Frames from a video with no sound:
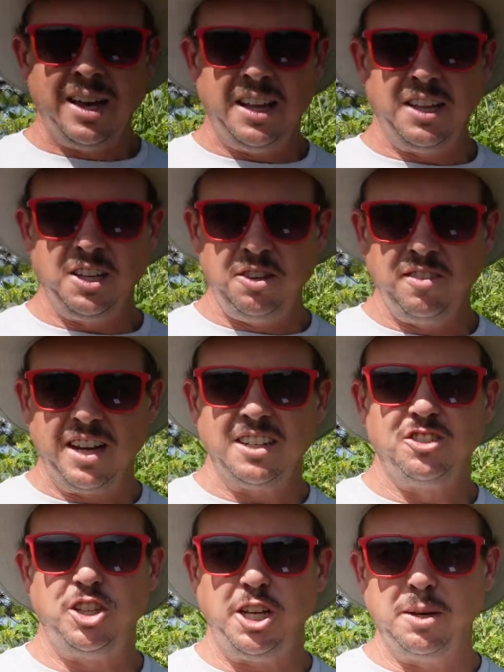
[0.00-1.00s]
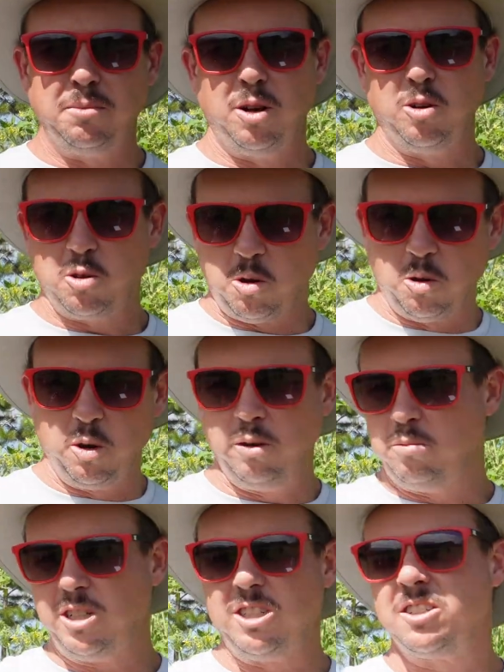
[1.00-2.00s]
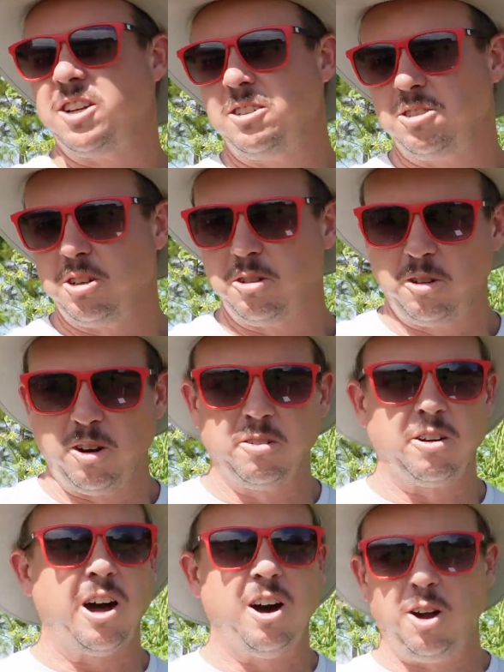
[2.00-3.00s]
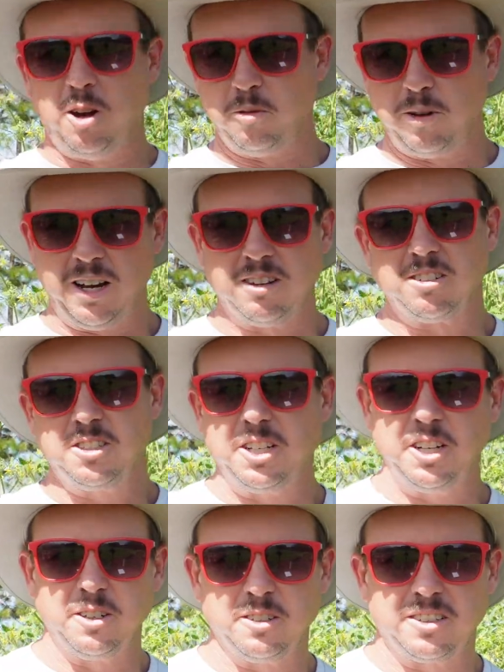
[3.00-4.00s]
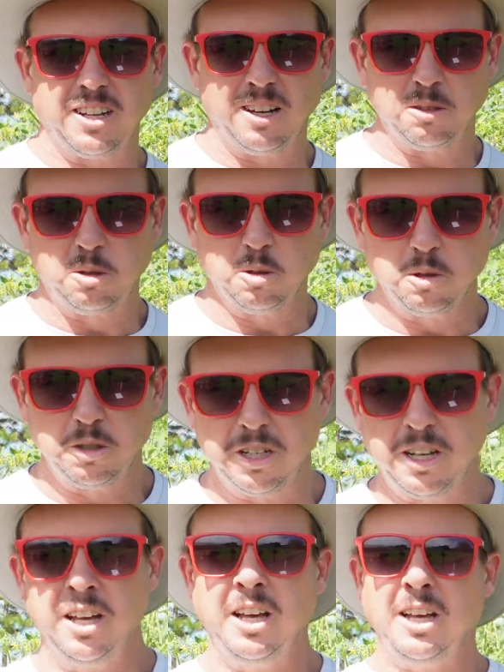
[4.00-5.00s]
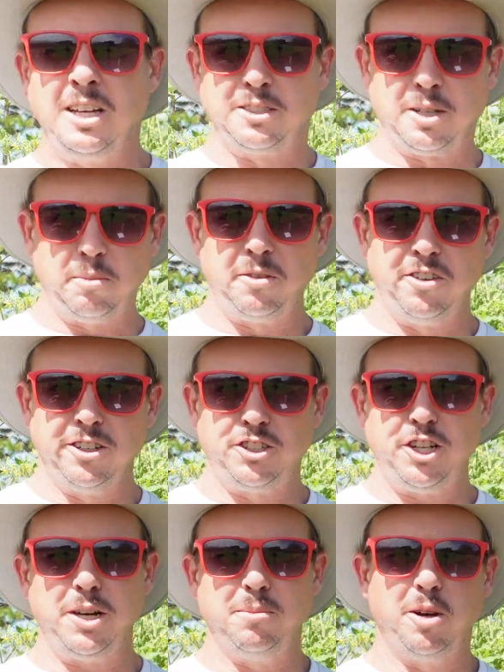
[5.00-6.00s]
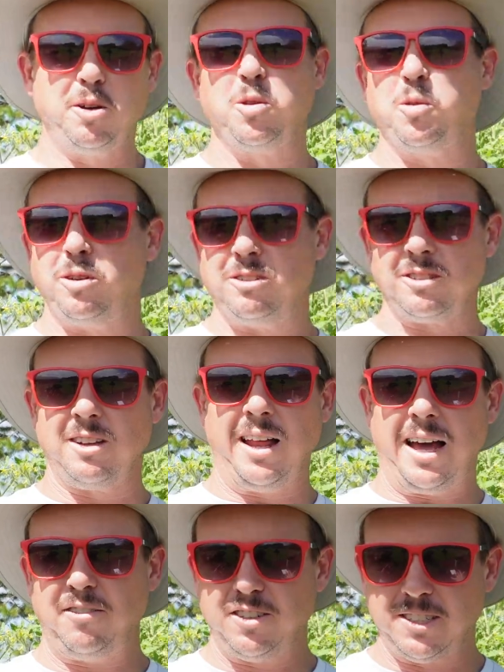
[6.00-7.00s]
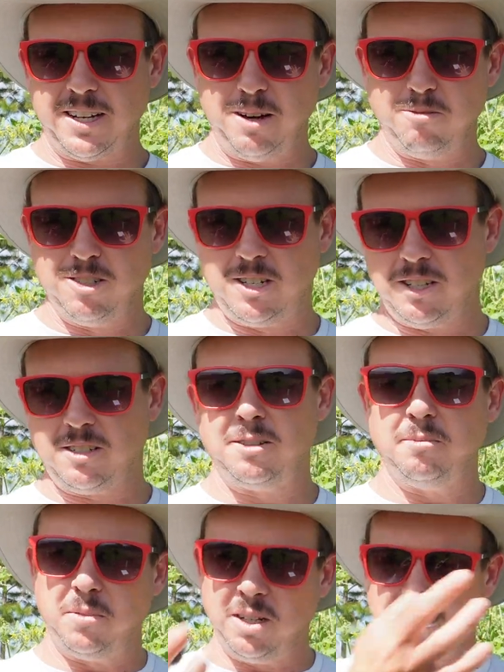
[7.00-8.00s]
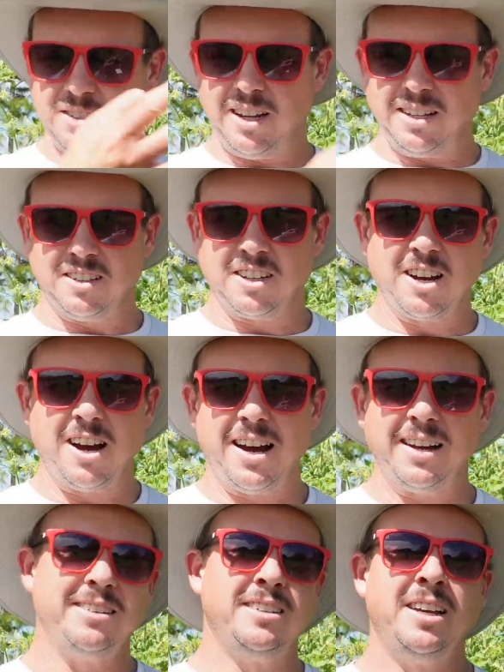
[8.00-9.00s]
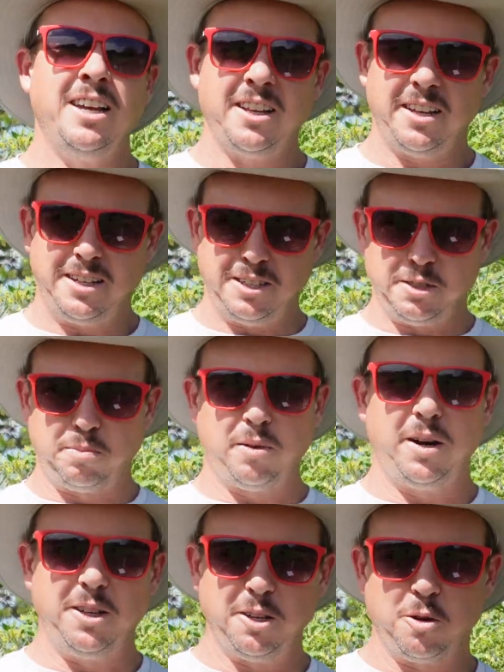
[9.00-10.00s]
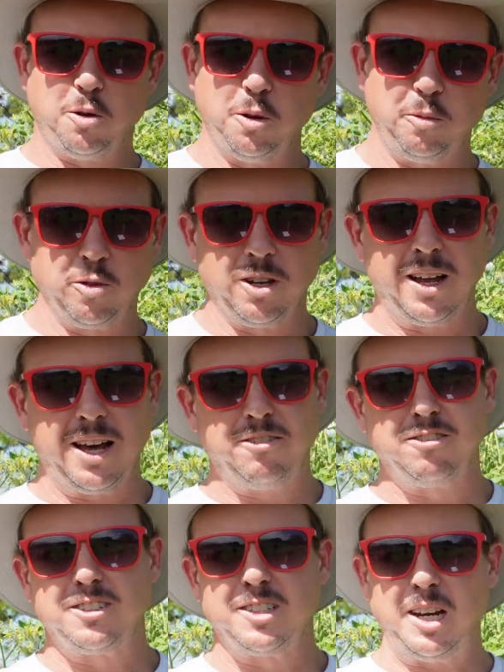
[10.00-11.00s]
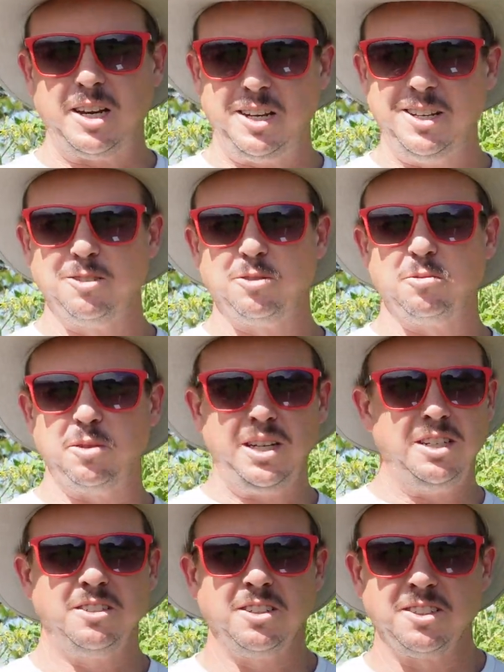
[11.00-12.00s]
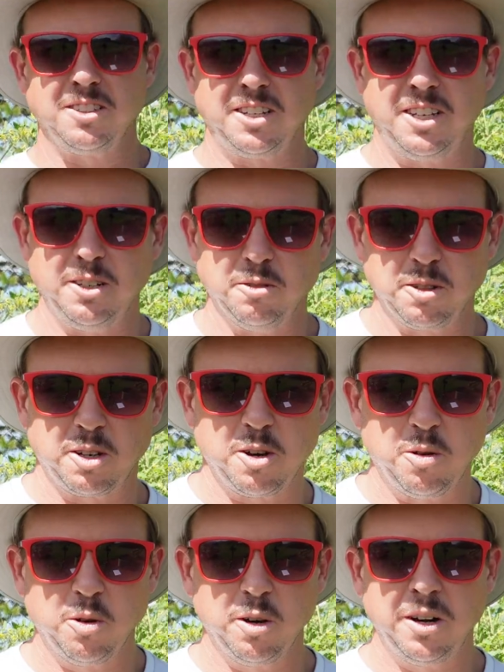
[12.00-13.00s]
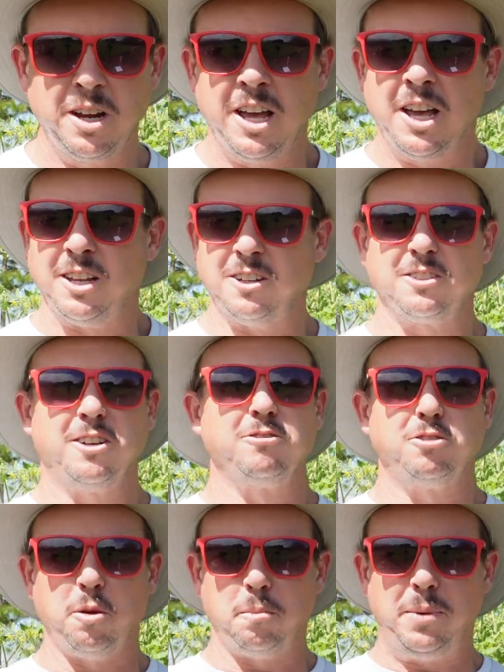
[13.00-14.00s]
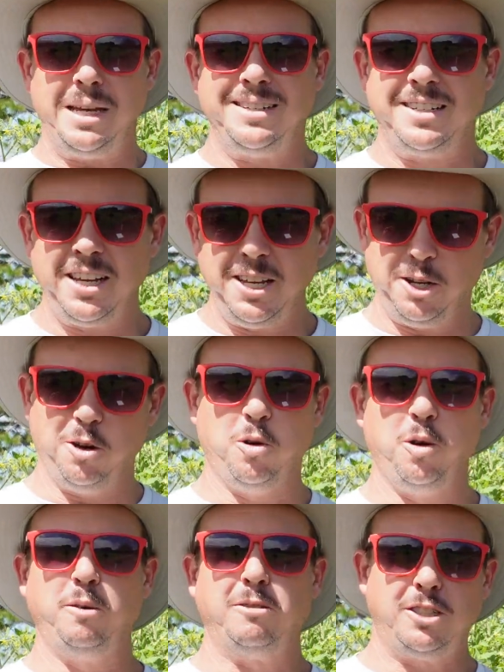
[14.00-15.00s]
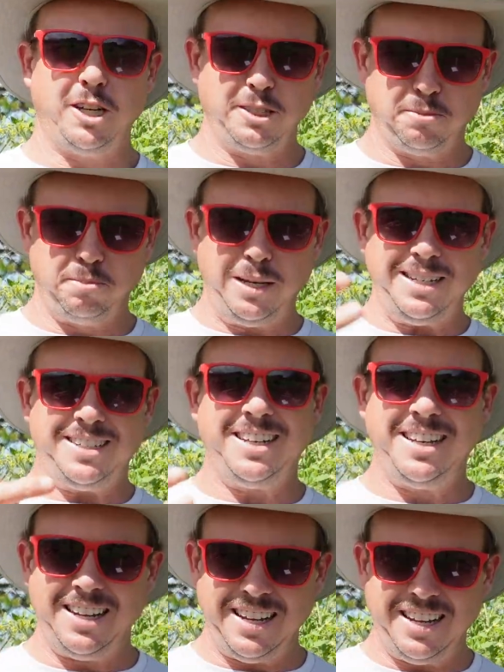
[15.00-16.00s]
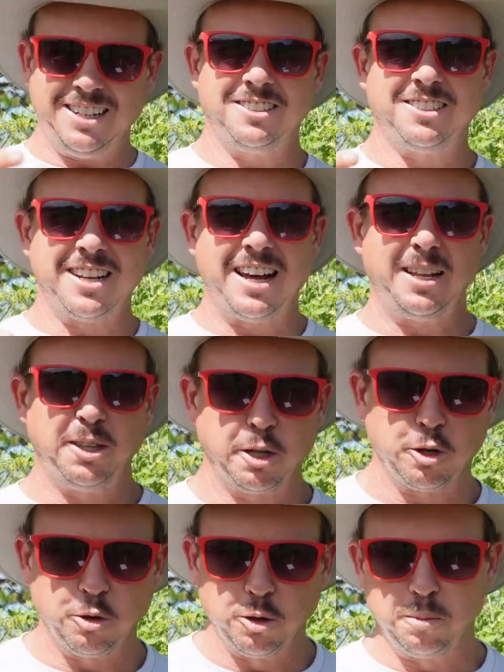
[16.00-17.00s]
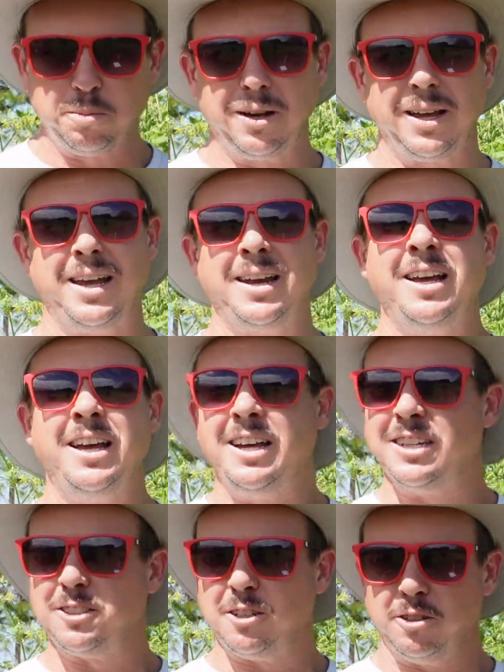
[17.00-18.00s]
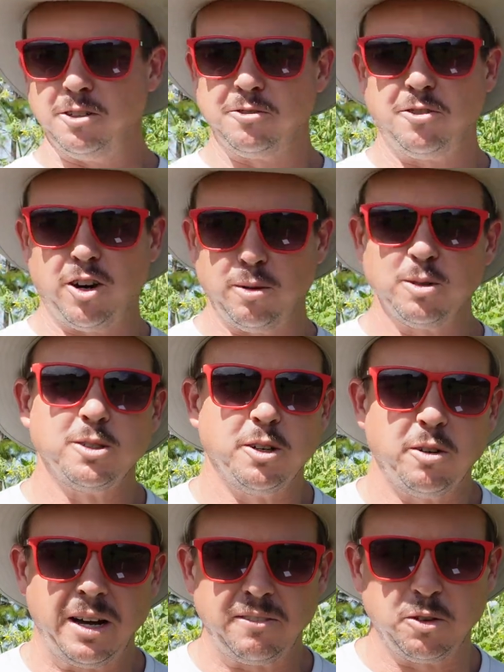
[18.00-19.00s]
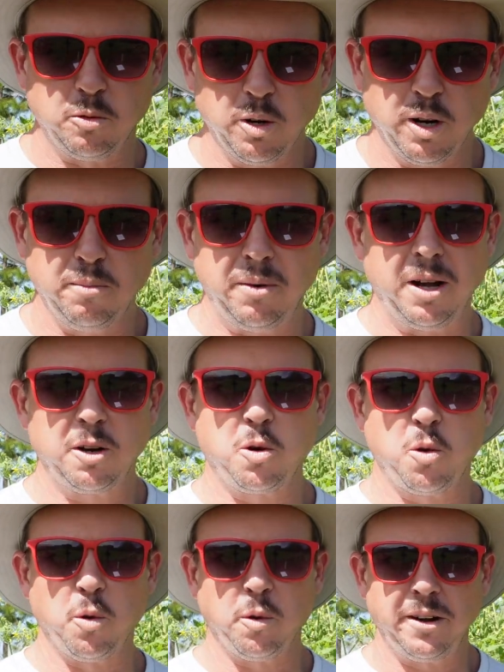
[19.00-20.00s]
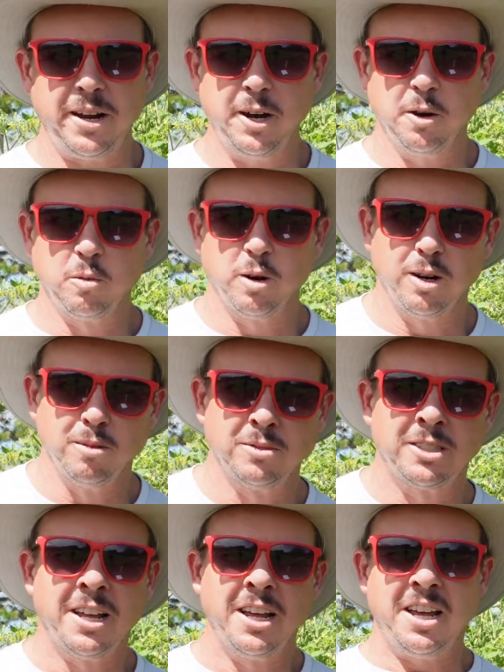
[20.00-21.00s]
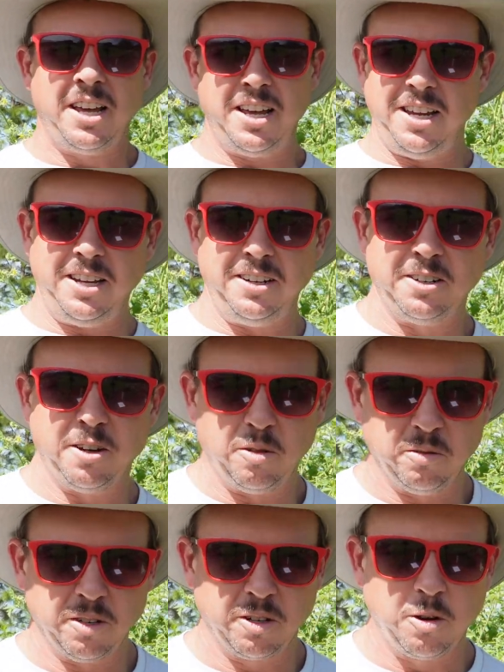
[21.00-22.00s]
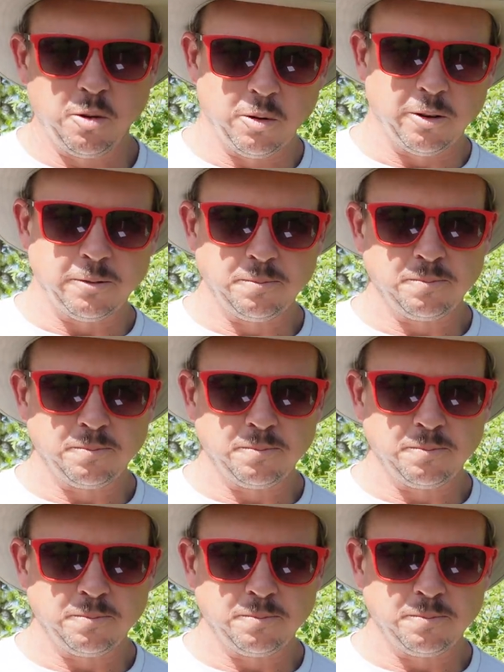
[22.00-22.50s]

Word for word: And then you've got GMO corn, which is also grown all around us here in South Georgia. Some of your GMO corn is glyphosate resistant, much like the cotton. They can spray the corn with glyphosate, kills the weeds, doesn't kill the corn. There's also BT corn, which has BT inside the corn plant, so those farmers don't have to worry about corn earworms eating on their corn.